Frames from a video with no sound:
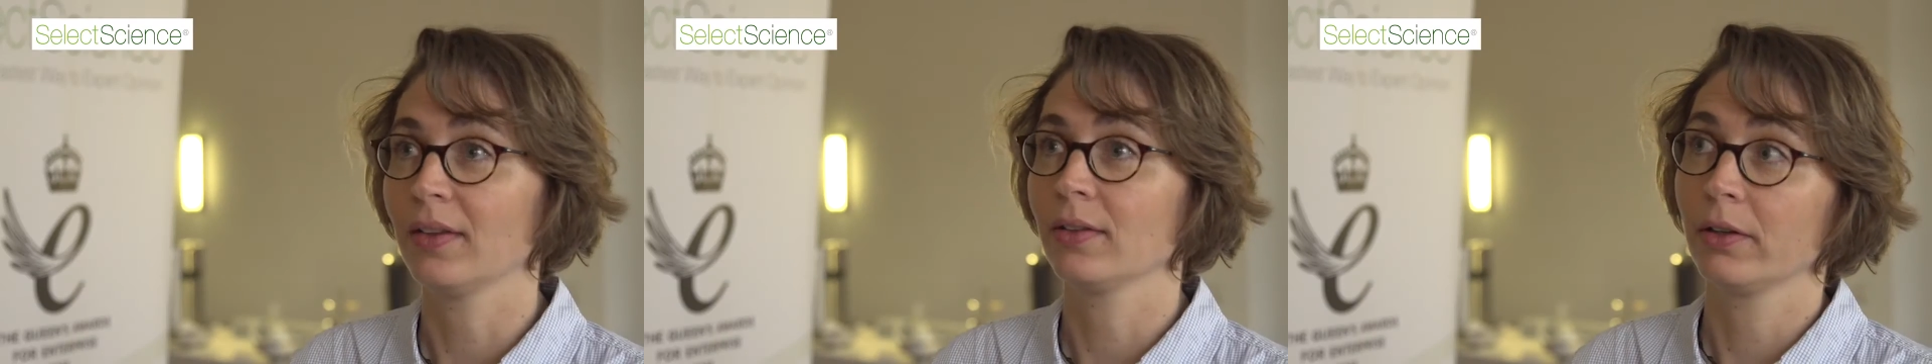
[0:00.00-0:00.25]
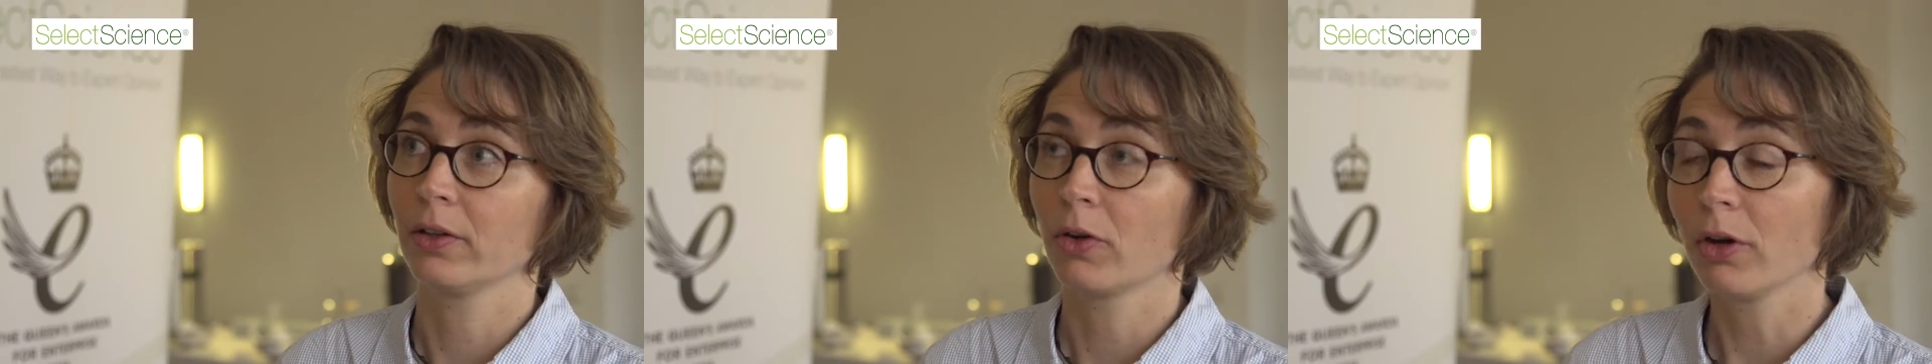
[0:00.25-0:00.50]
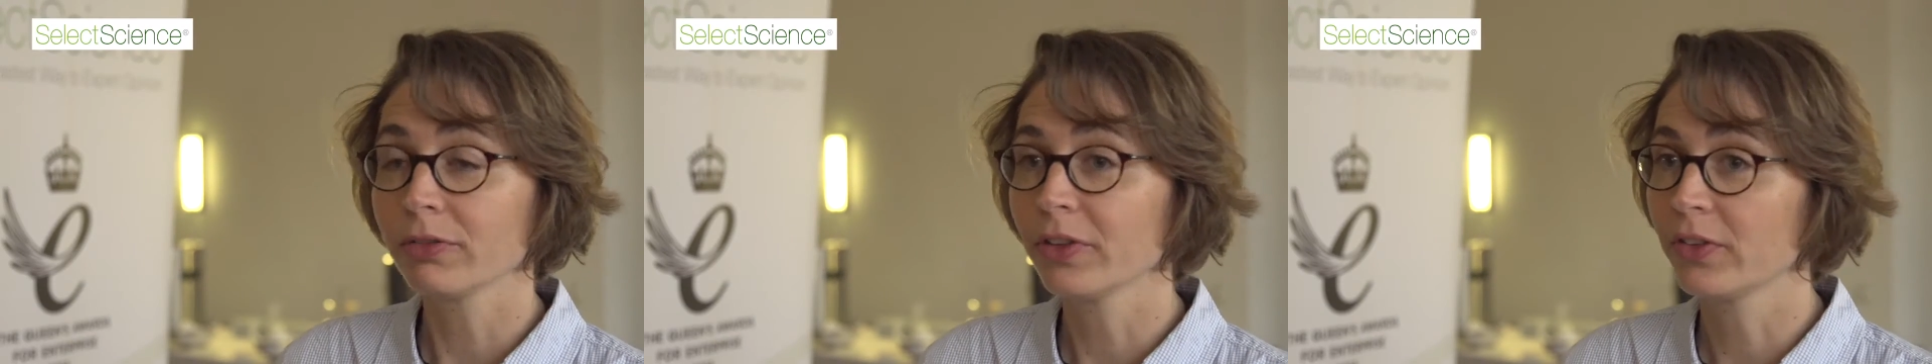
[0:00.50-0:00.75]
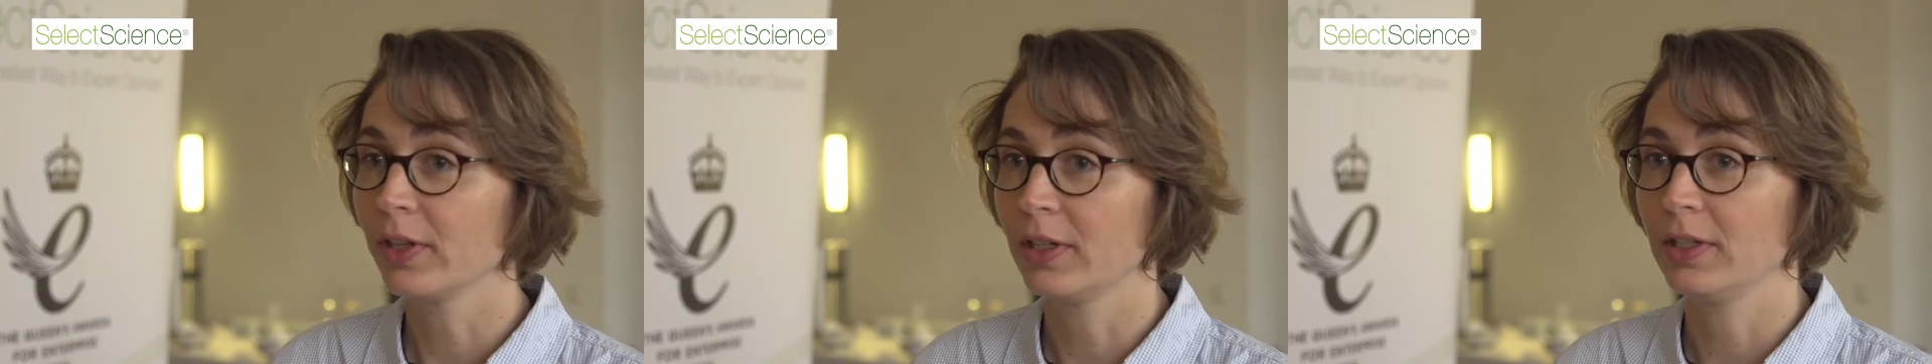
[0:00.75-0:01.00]
as a core
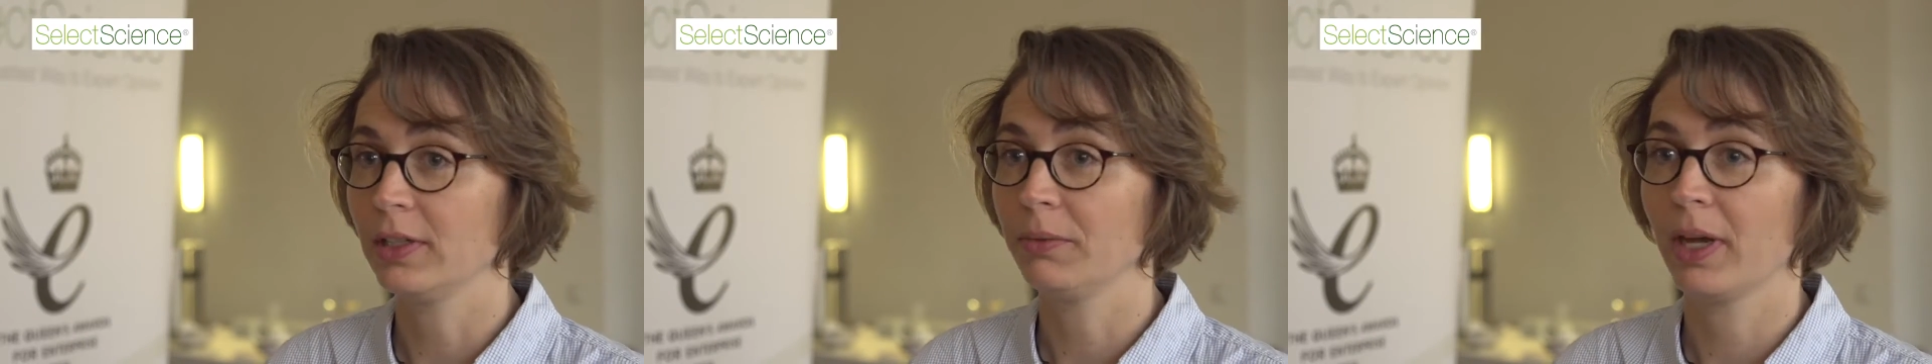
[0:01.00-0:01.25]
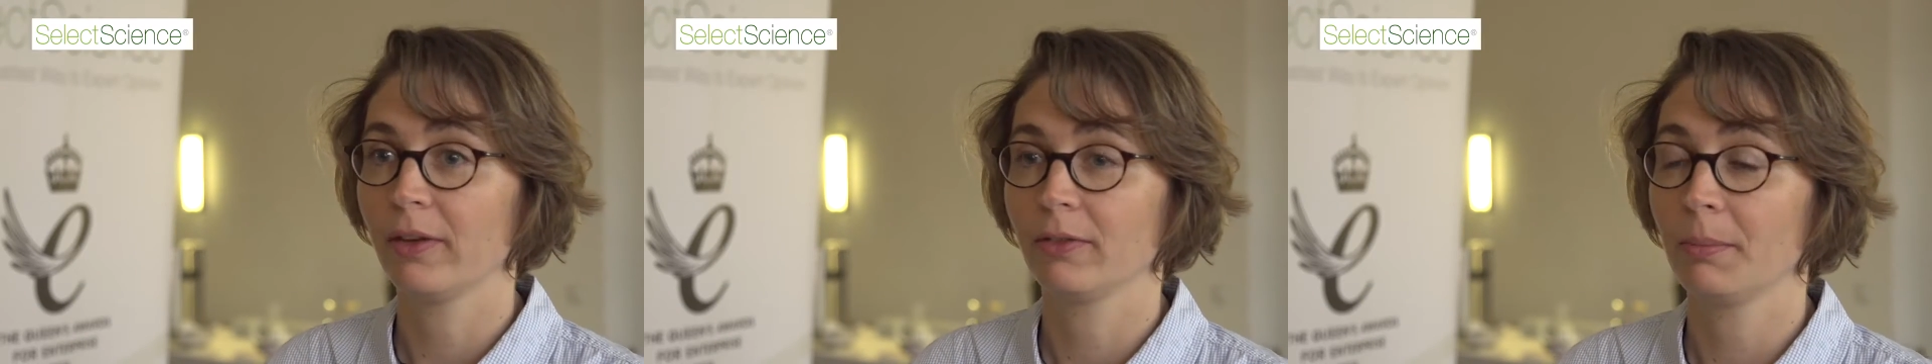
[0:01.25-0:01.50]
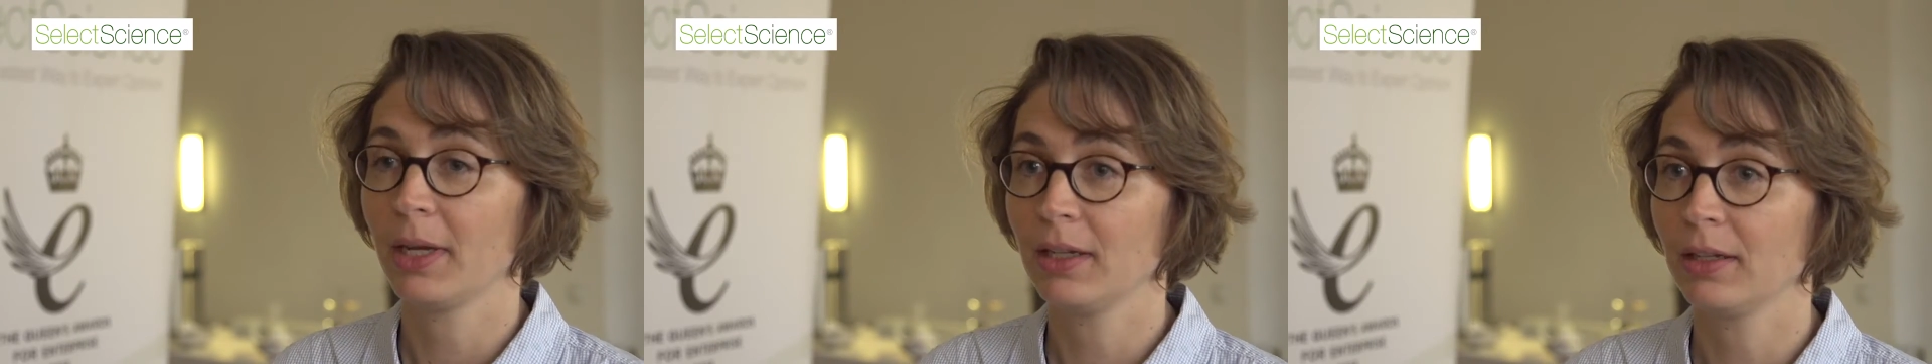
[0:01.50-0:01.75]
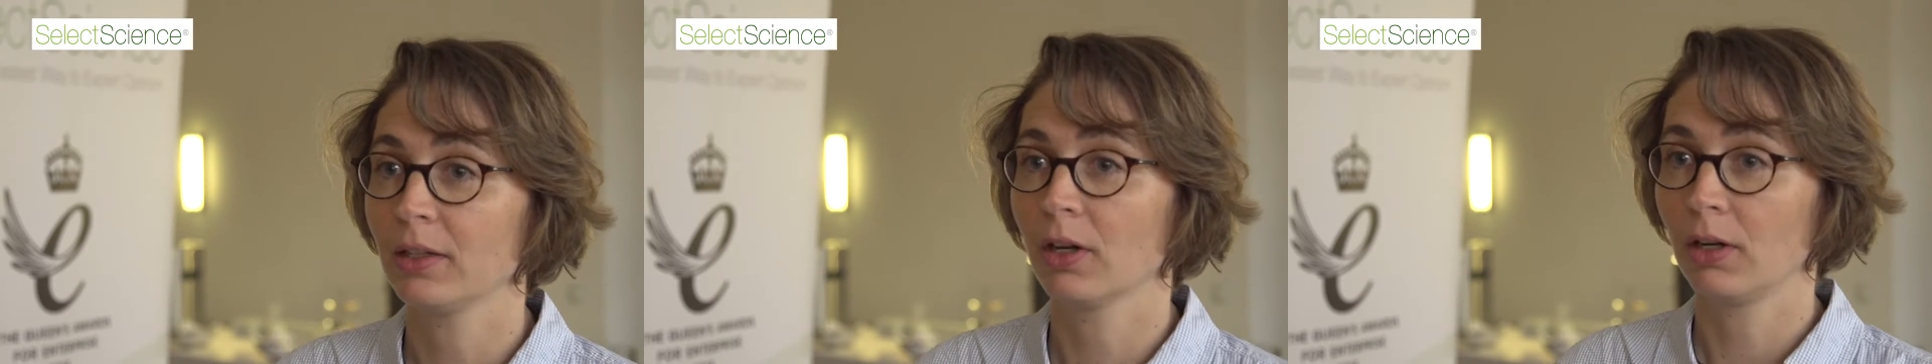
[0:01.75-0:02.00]
facility, we have
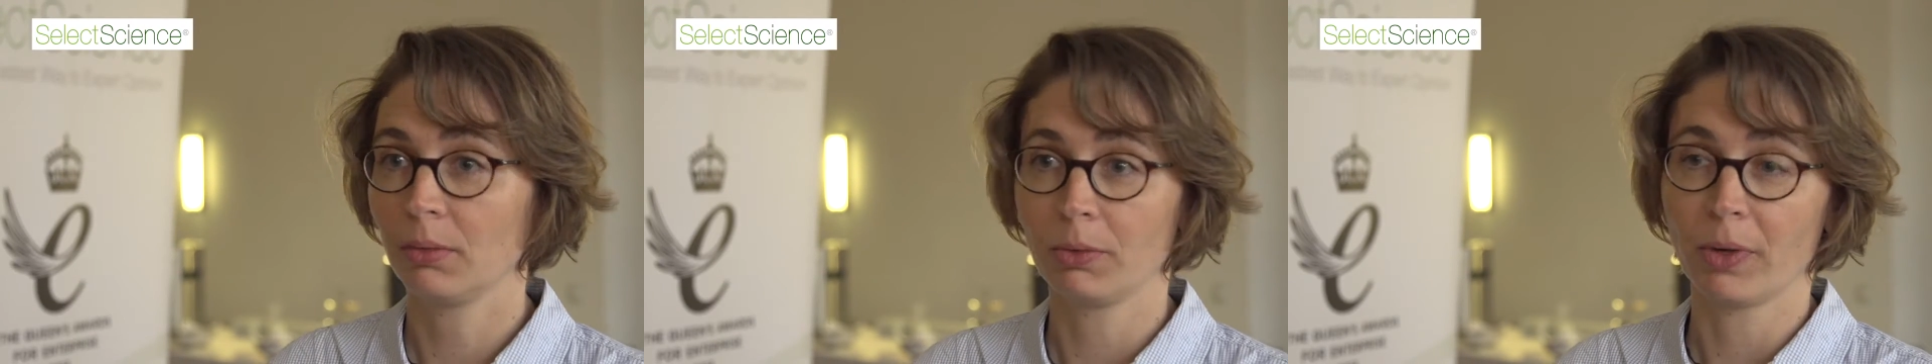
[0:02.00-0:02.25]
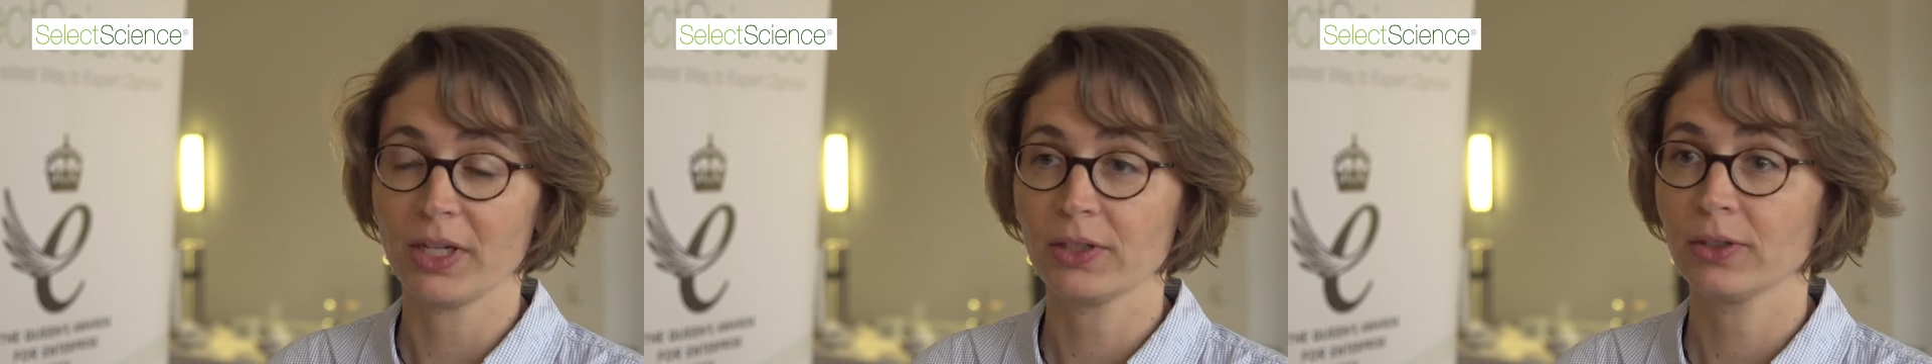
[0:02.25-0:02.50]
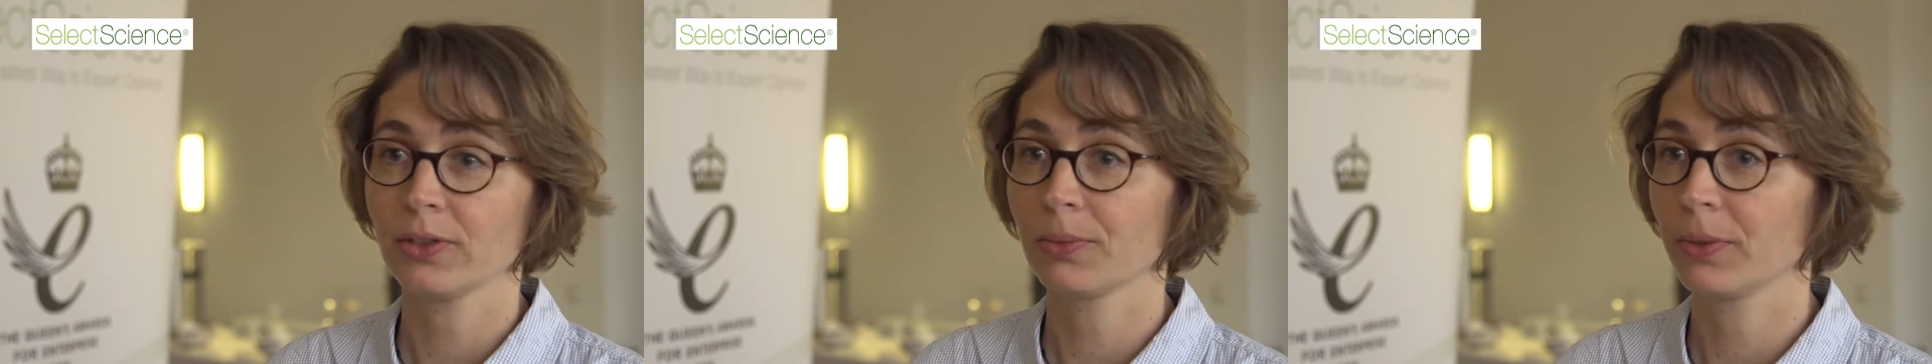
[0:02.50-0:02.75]
many collaborations